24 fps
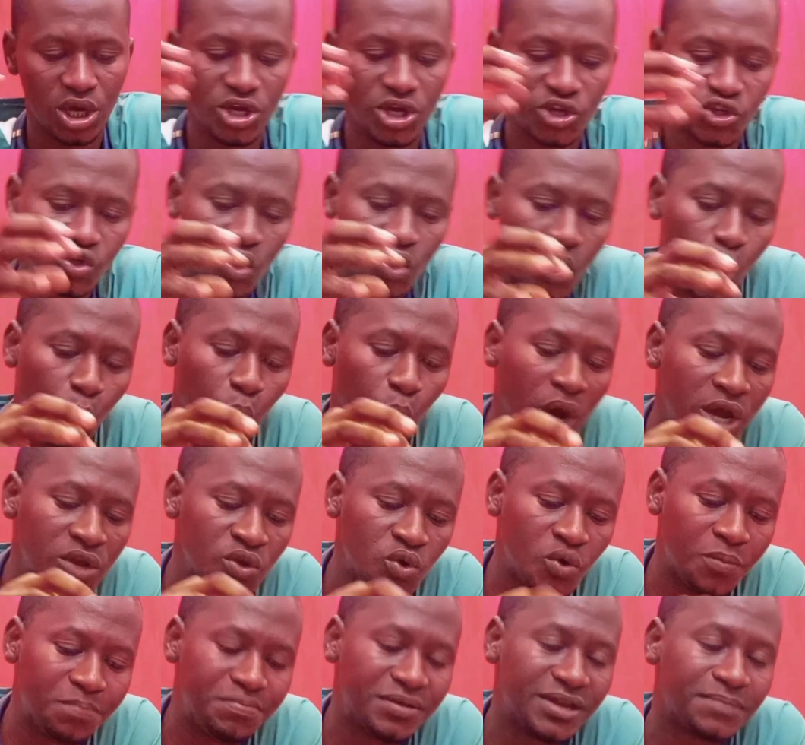So when
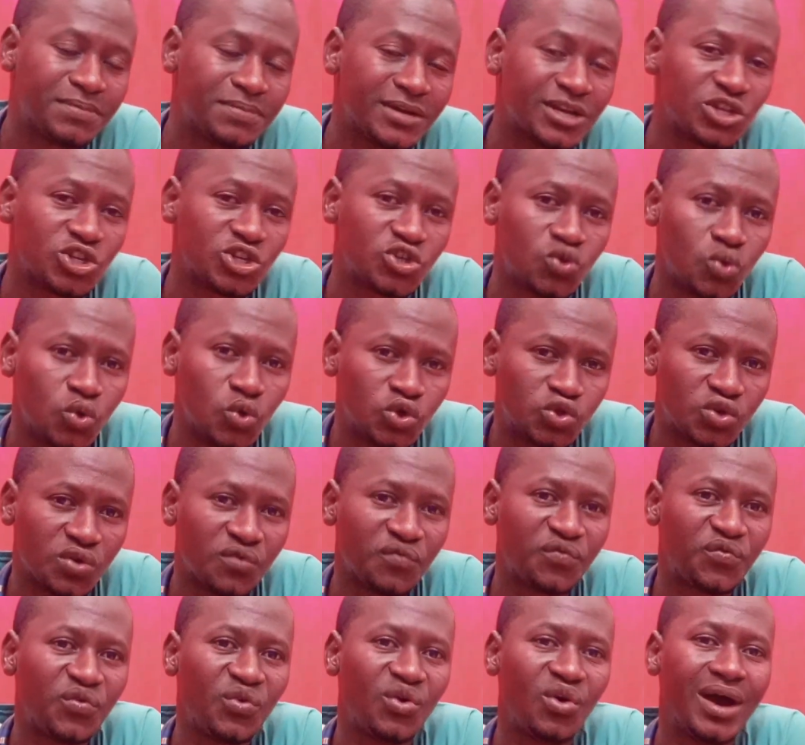you prepare the
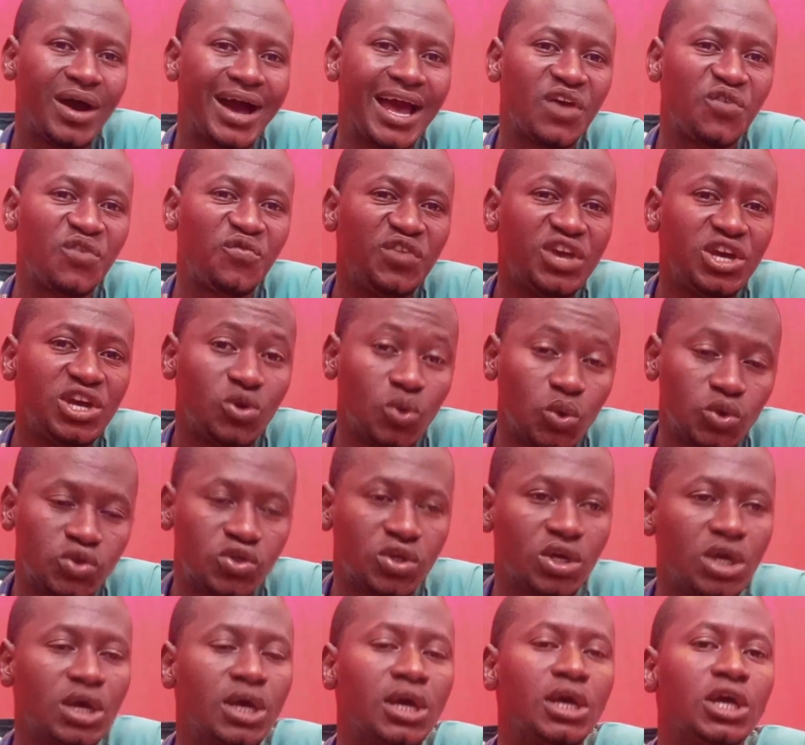solution for IV route,
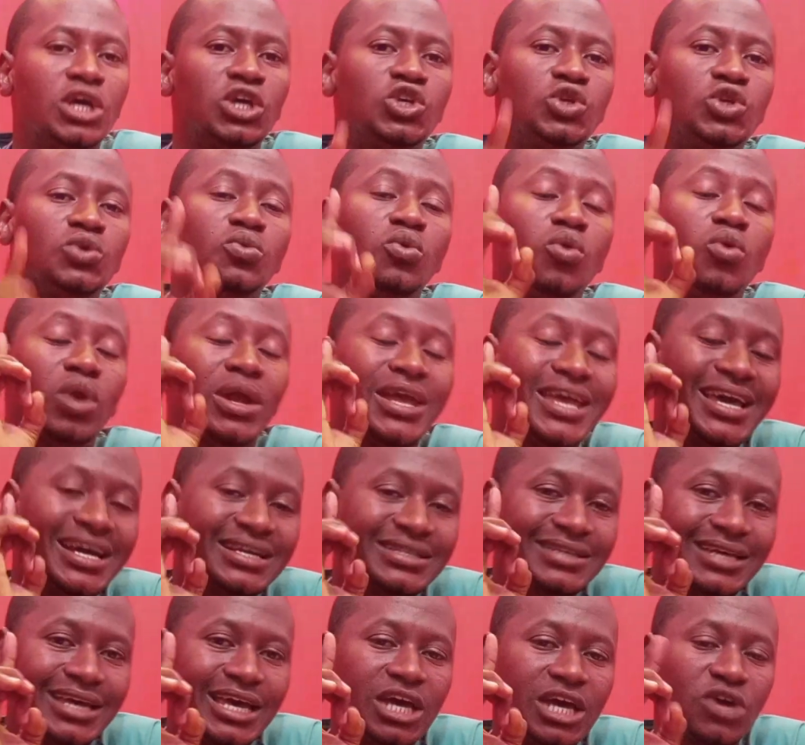you will
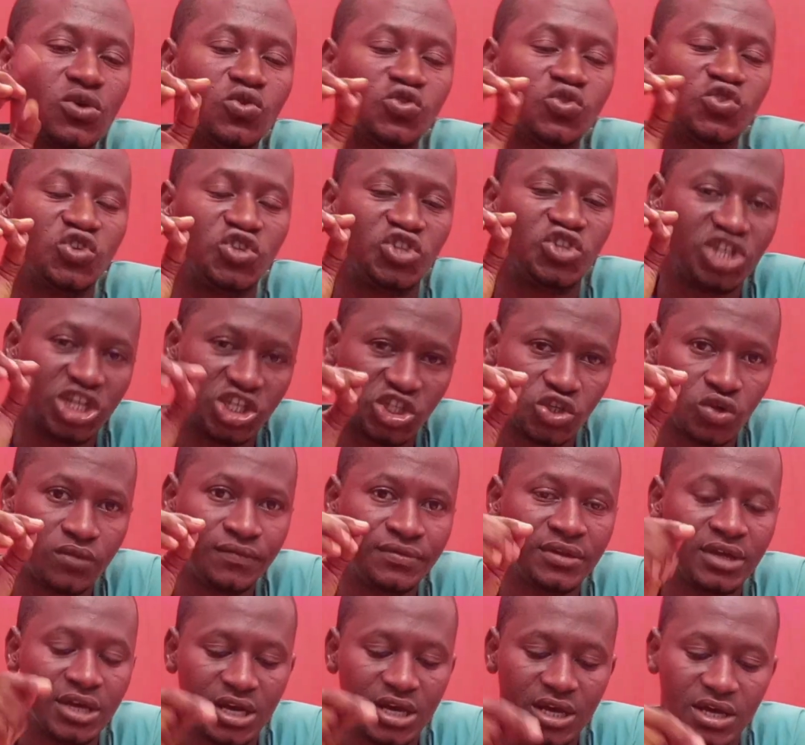get a
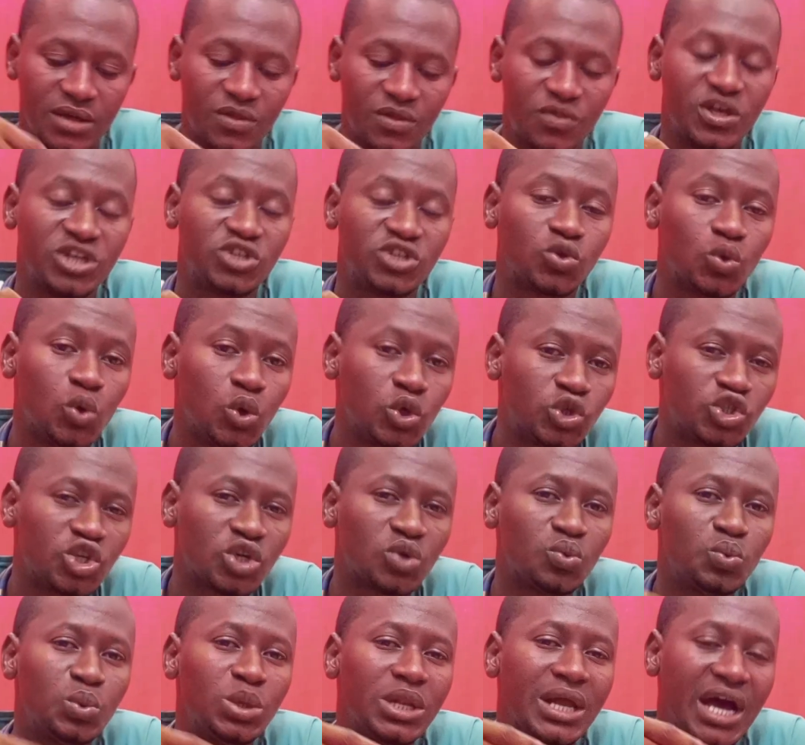concentration the
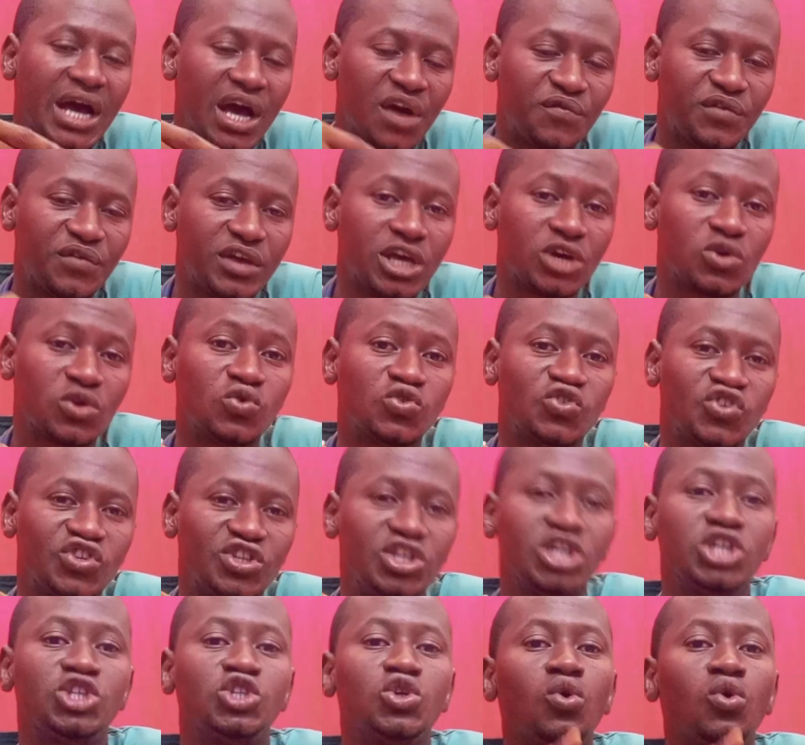solution will have a
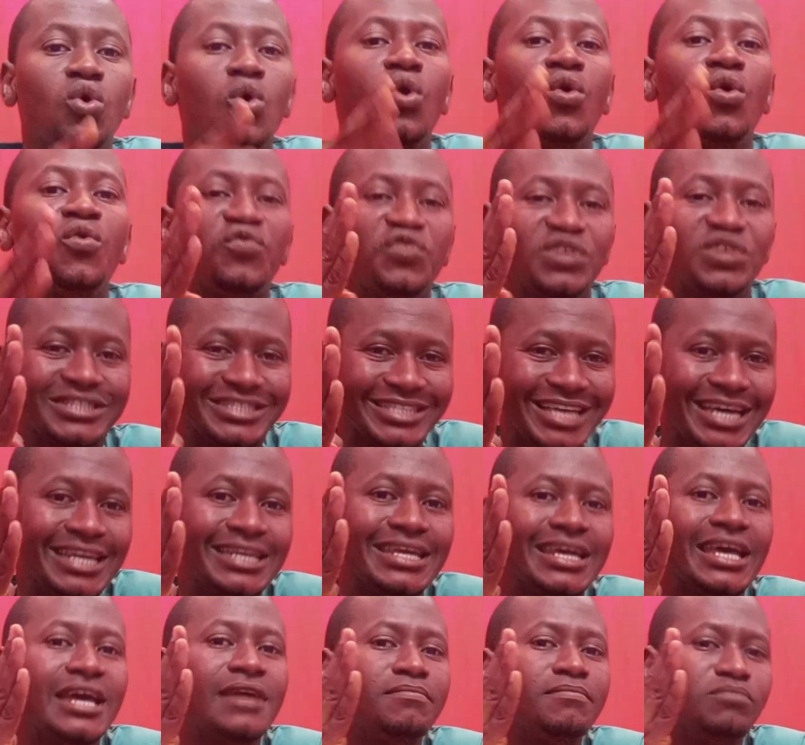concentration of
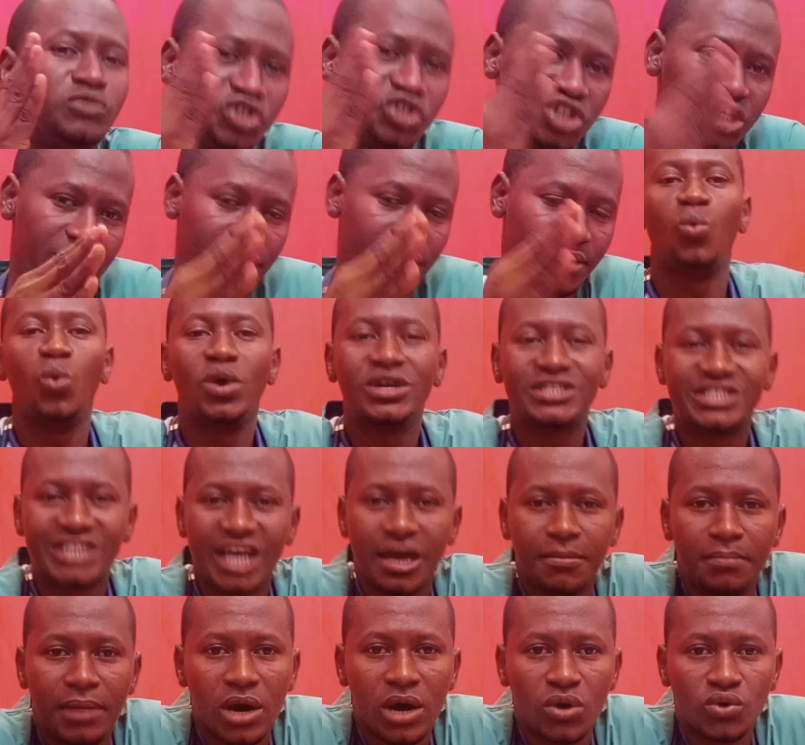10 mg. What
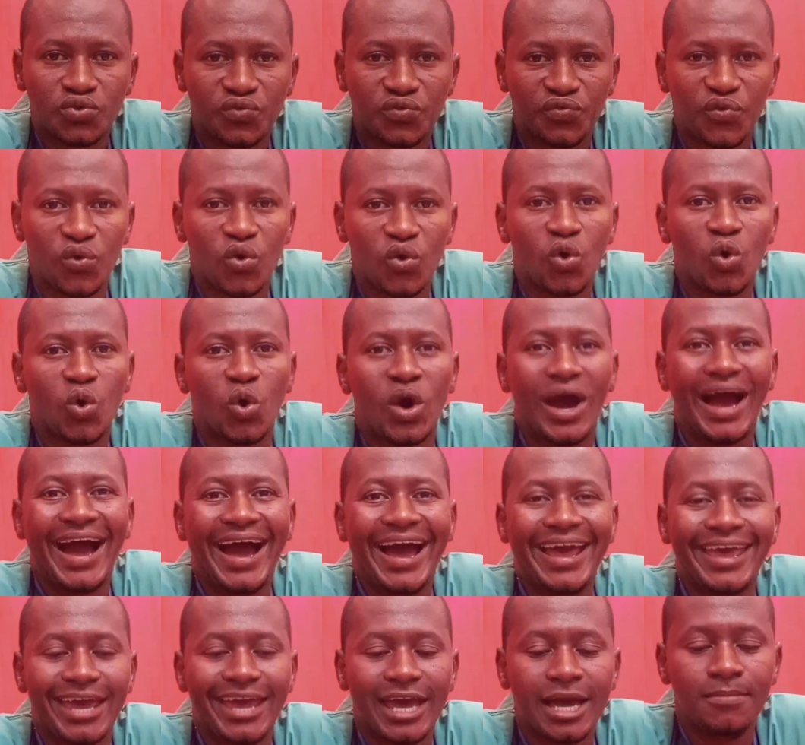about for
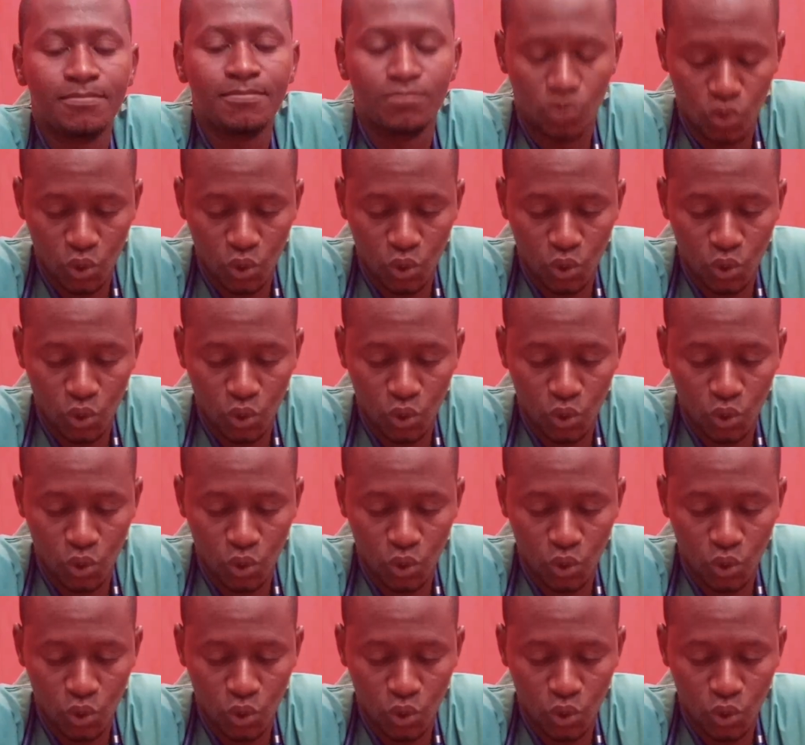IM